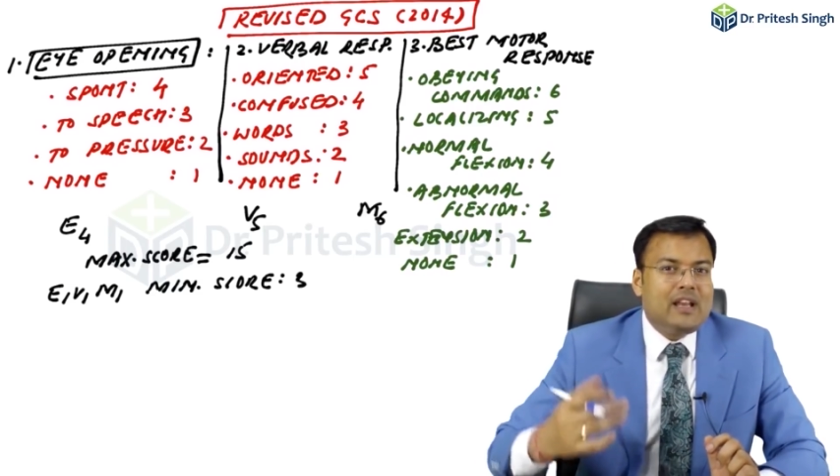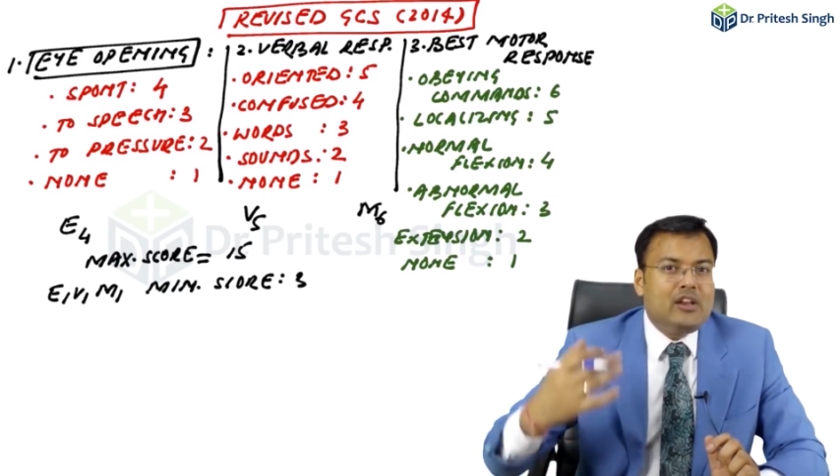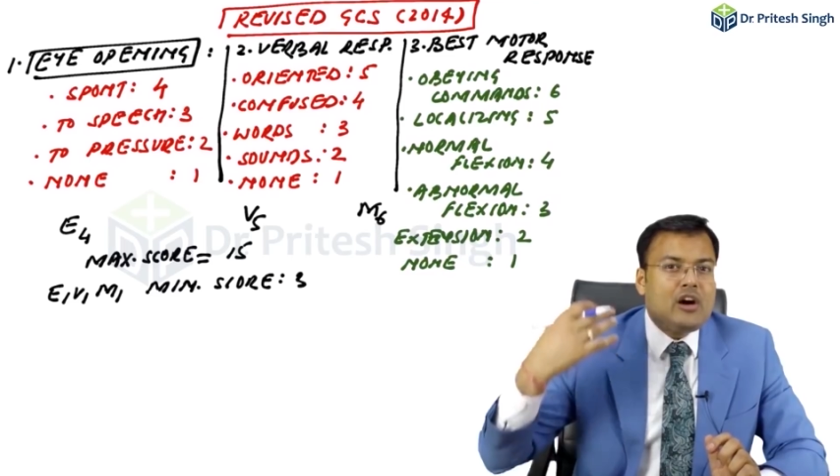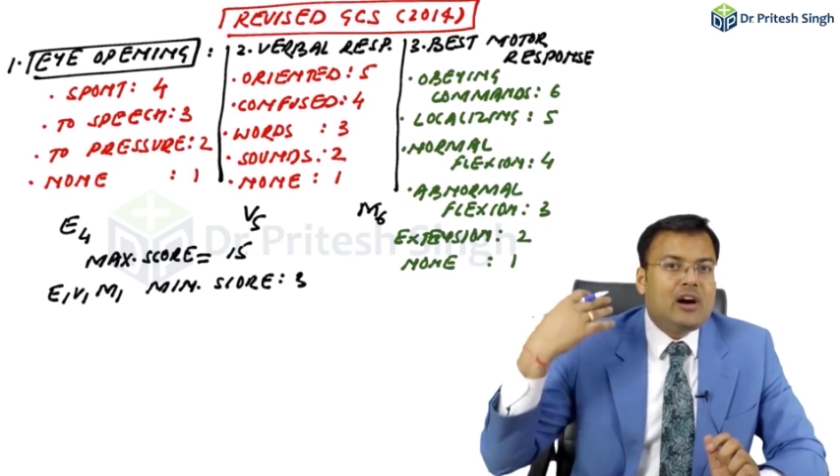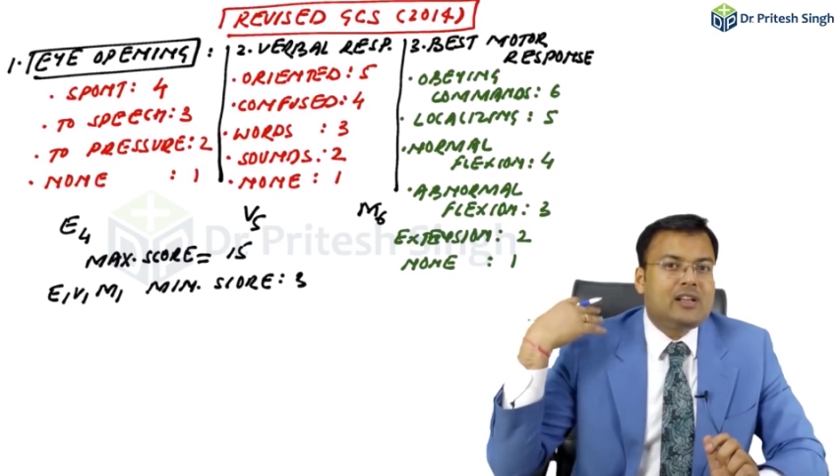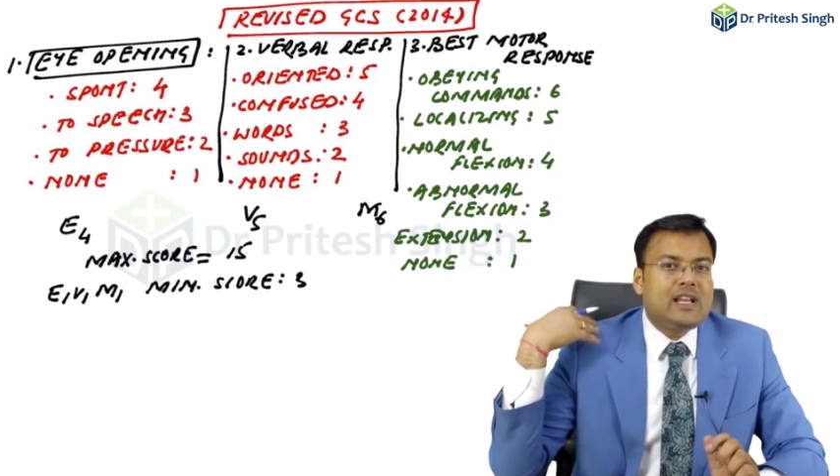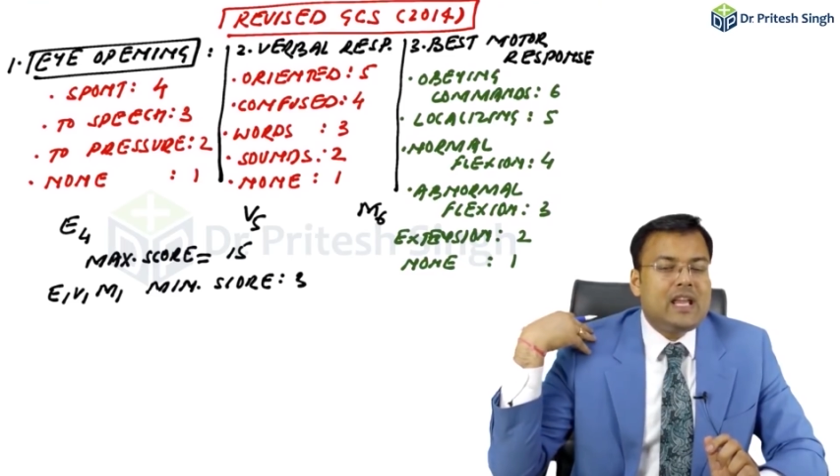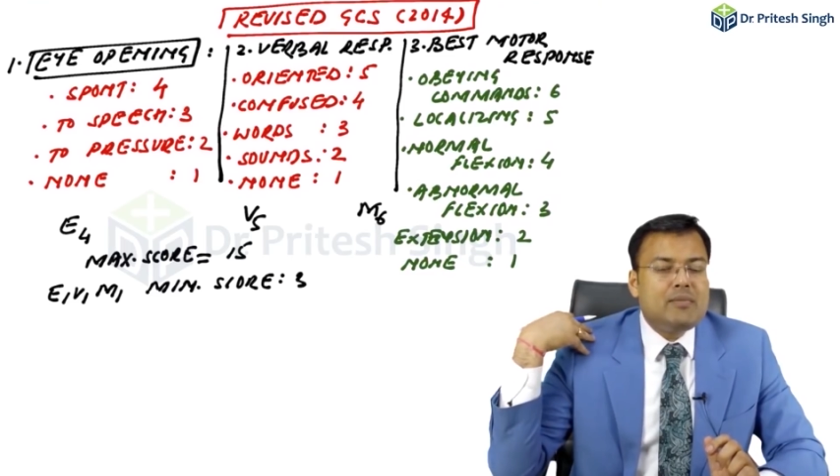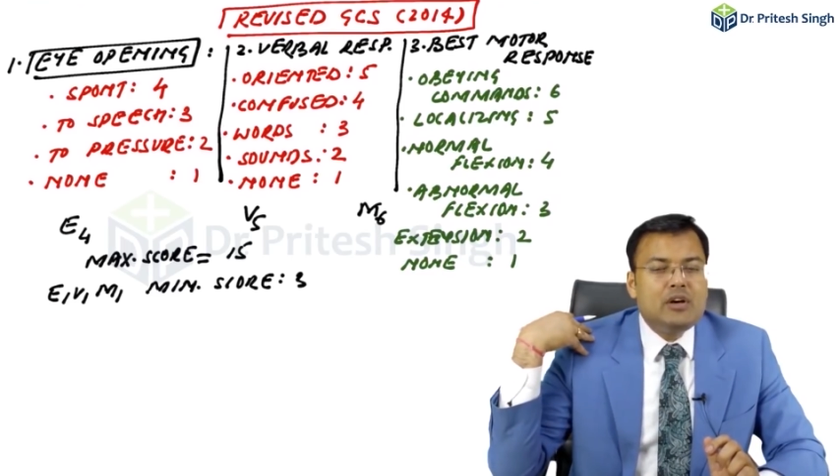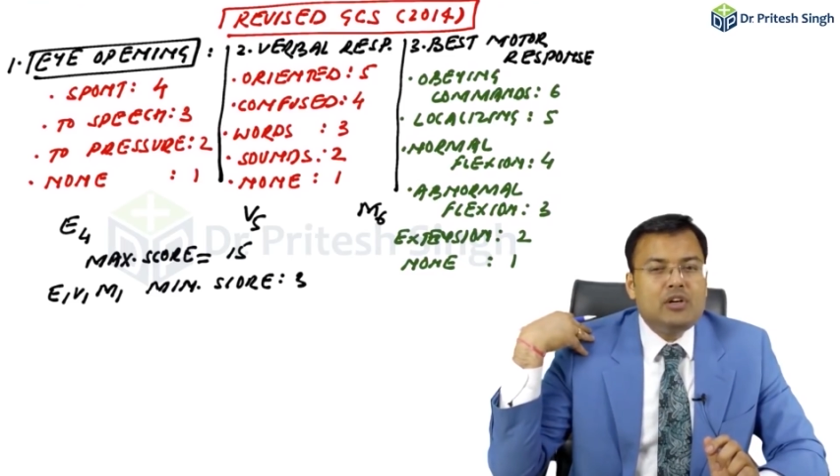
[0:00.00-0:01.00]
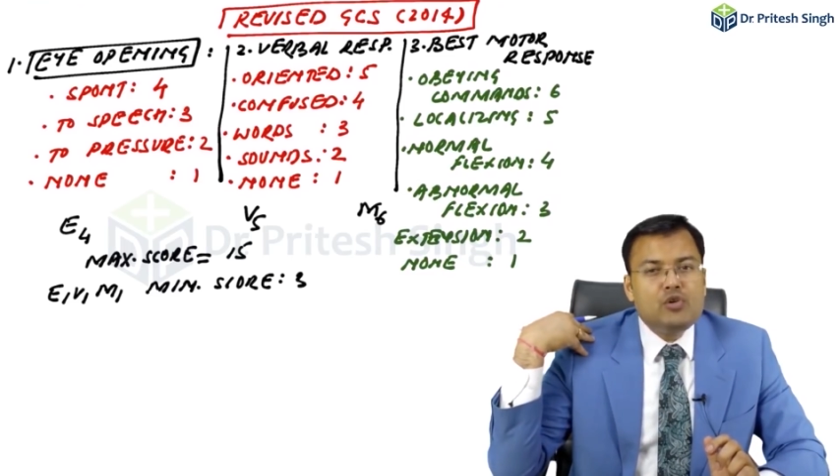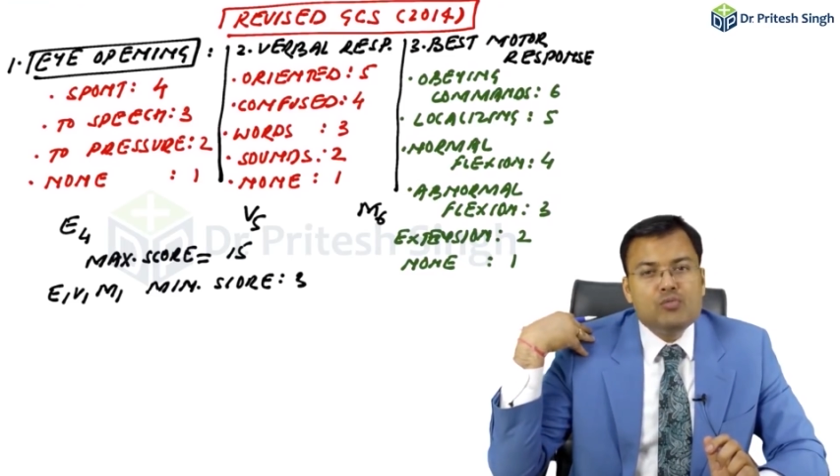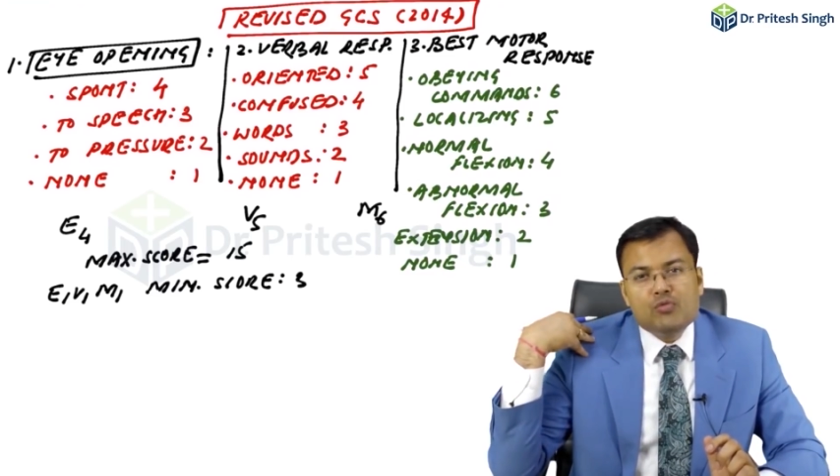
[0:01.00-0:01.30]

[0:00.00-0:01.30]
not able to